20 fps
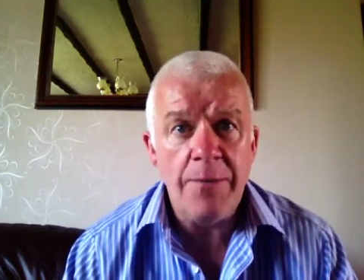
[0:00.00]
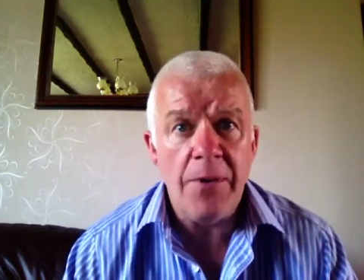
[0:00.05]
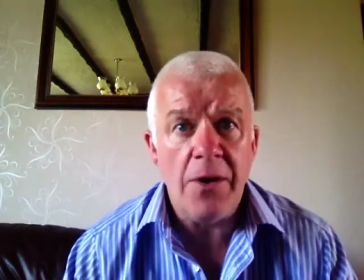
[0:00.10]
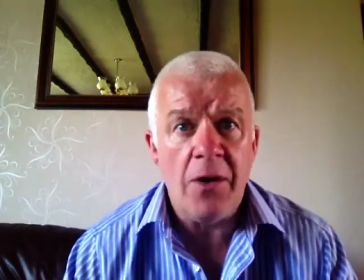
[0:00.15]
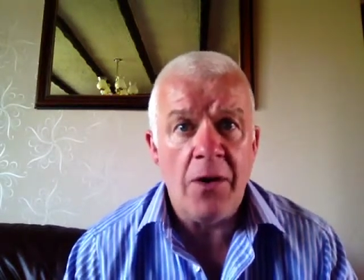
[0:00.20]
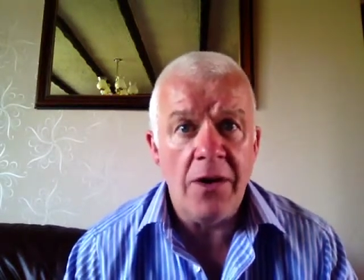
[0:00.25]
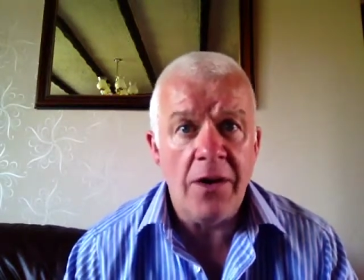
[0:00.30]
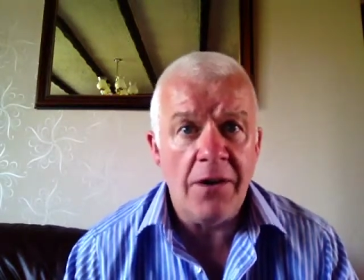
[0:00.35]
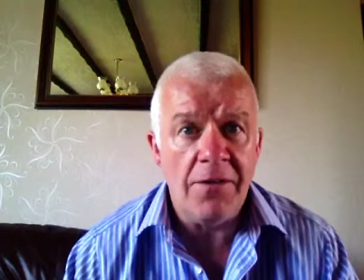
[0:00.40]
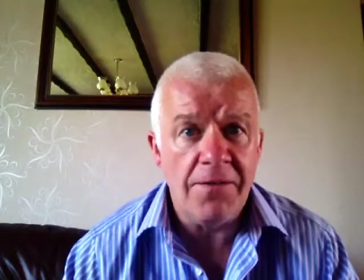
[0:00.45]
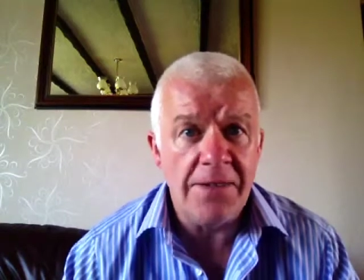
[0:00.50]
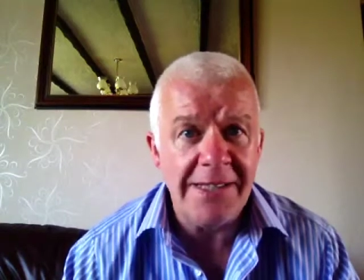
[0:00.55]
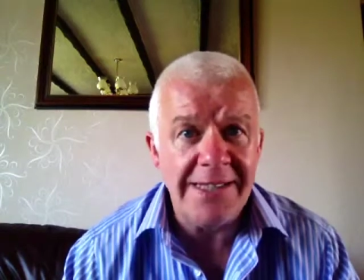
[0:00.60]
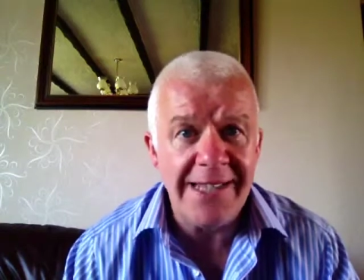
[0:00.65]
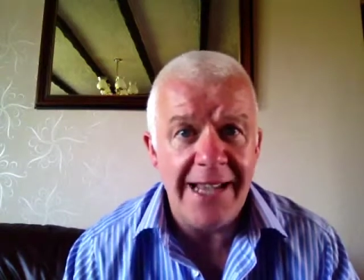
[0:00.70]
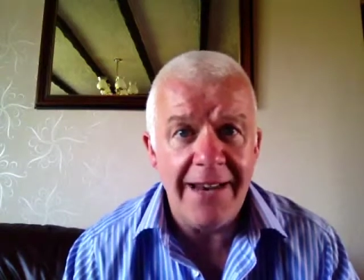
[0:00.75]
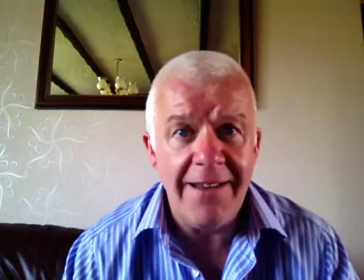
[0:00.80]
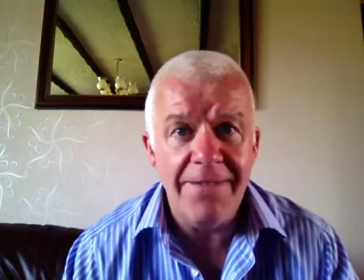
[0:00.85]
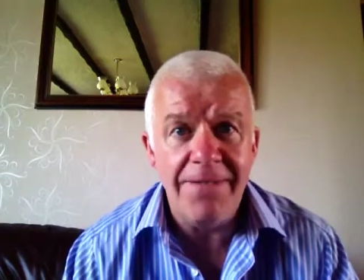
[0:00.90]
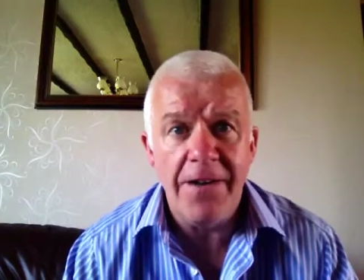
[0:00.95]
I offer
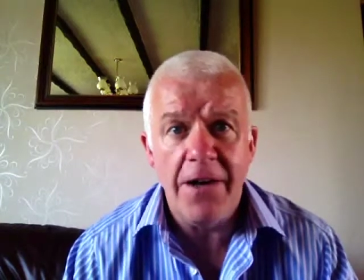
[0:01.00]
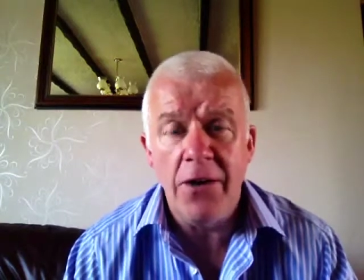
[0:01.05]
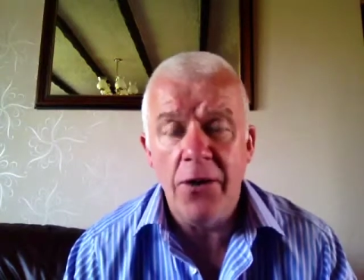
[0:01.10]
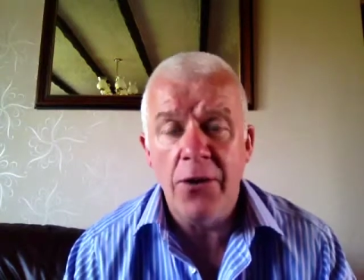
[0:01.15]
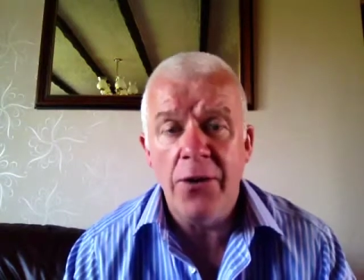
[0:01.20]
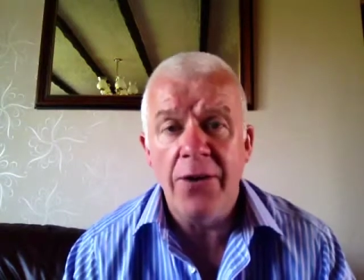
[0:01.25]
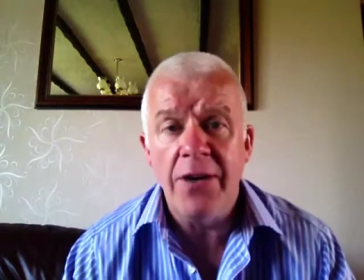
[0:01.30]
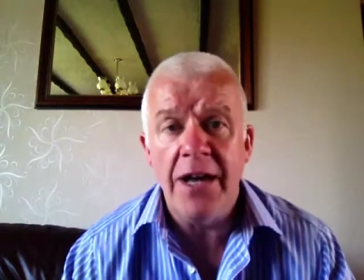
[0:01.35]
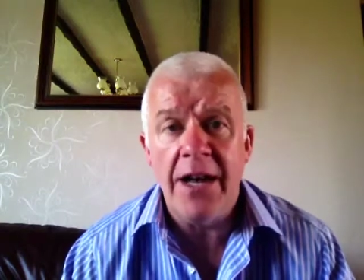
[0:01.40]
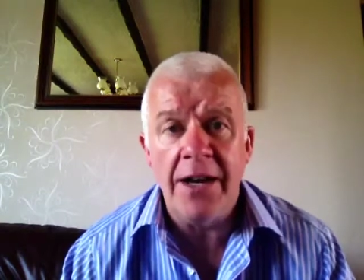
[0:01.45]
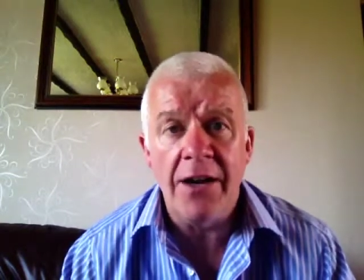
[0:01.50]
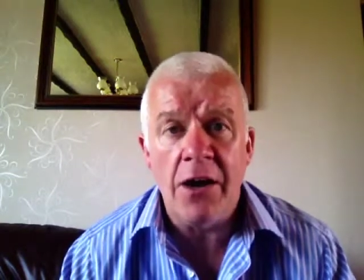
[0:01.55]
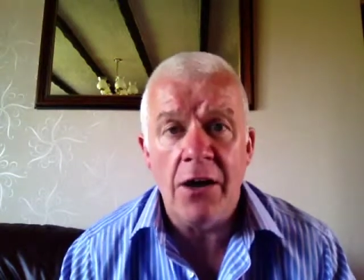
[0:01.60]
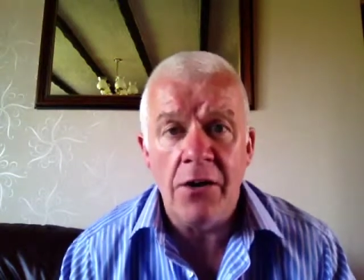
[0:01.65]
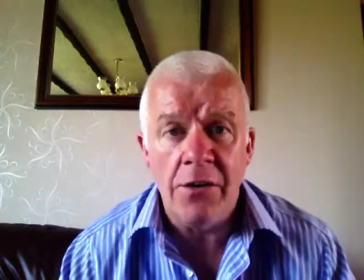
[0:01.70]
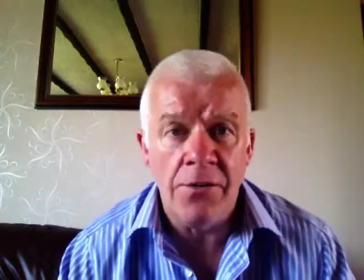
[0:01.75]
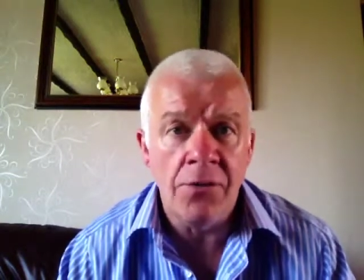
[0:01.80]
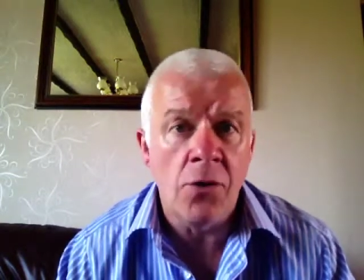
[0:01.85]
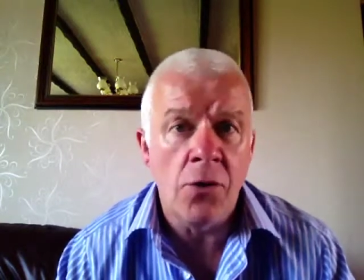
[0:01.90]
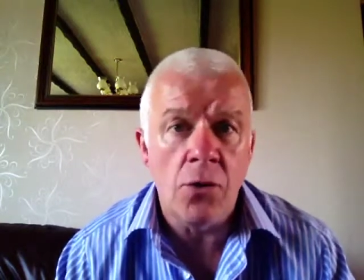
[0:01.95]
telephone, and
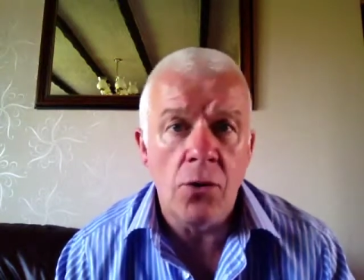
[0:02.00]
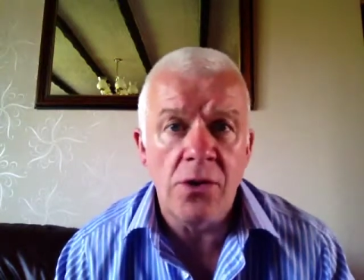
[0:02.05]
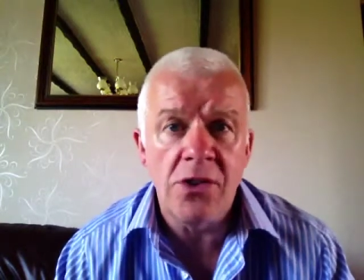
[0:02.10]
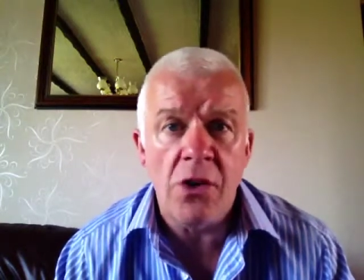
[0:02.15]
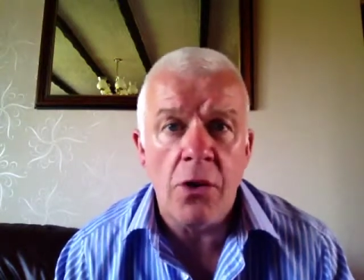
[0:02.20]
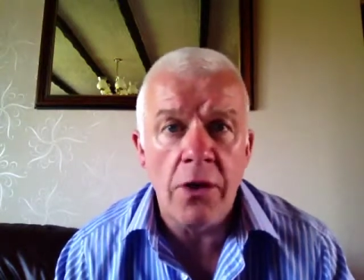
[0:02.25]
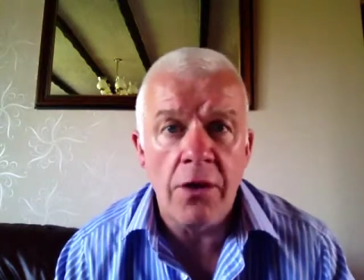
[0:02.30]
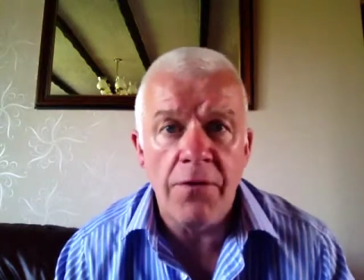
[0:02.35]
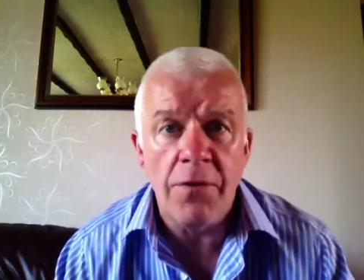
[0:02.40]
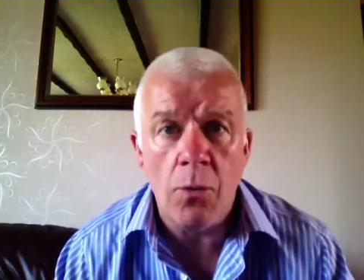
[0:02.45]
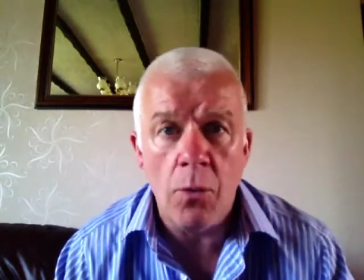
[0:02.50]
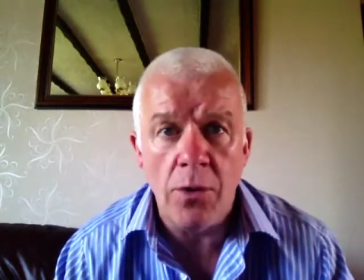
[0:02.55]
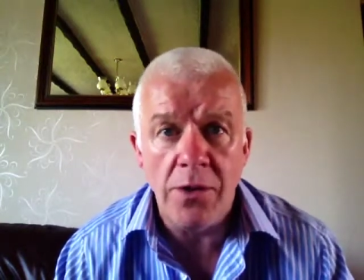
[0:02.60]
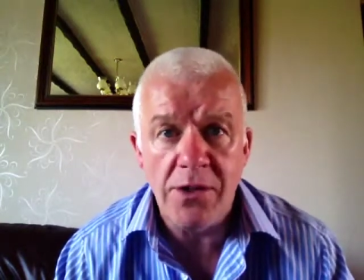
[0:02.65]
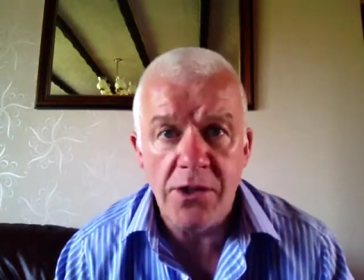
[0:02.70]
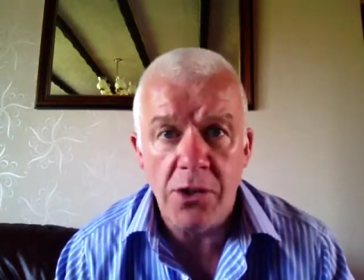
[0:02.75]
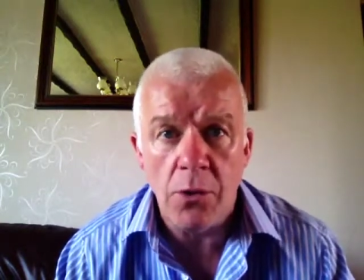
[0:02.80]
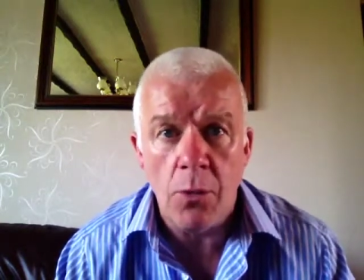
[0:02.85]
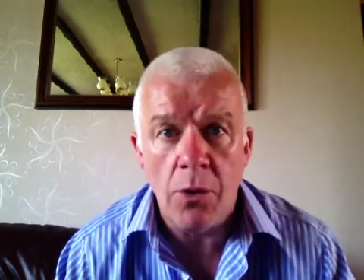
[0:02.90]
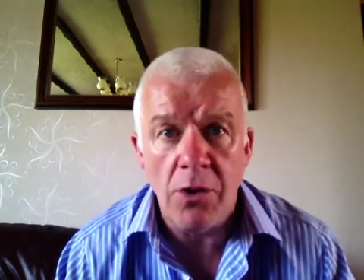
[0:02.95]
of course I offer one
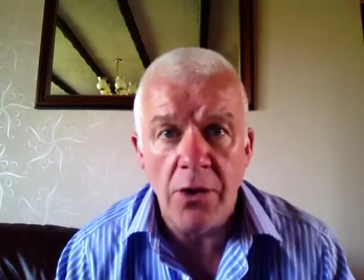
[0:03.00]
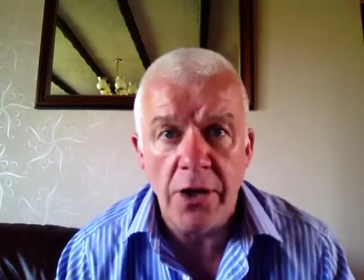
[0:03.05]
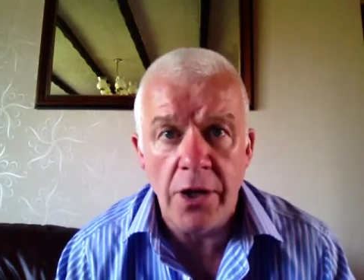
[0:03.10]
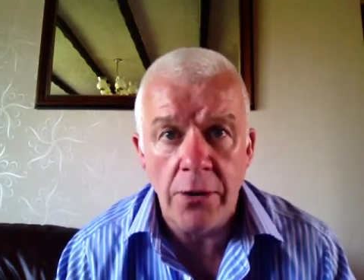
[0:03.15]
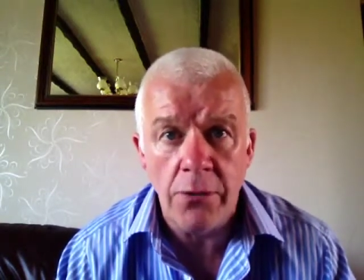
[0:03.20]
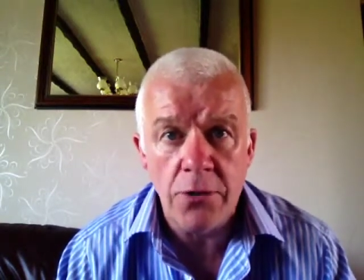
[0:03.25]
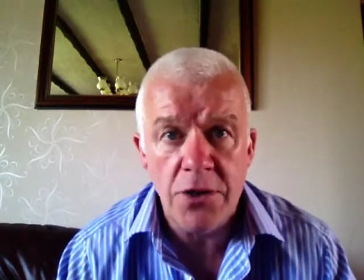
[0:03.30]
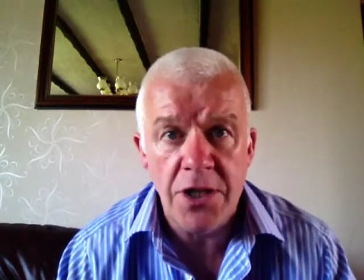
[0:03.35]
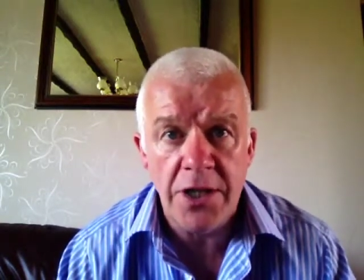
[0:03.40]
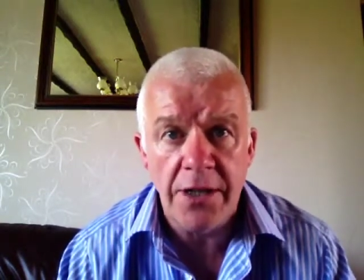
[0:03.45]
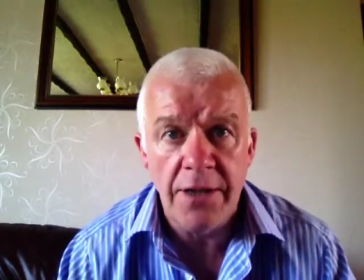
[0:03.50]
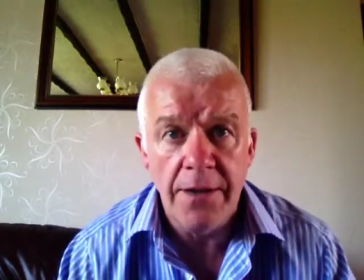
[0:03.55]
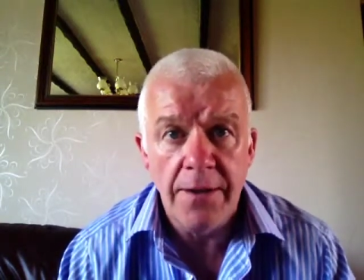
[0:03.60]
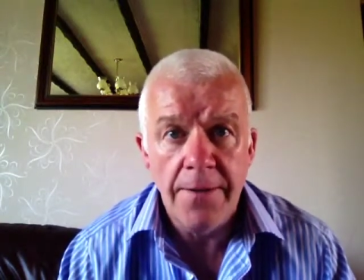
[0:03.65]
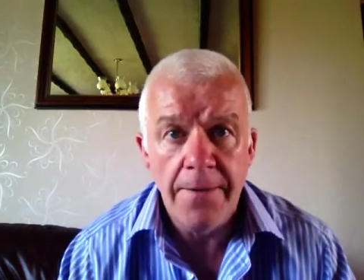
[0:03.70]
to -one coaching.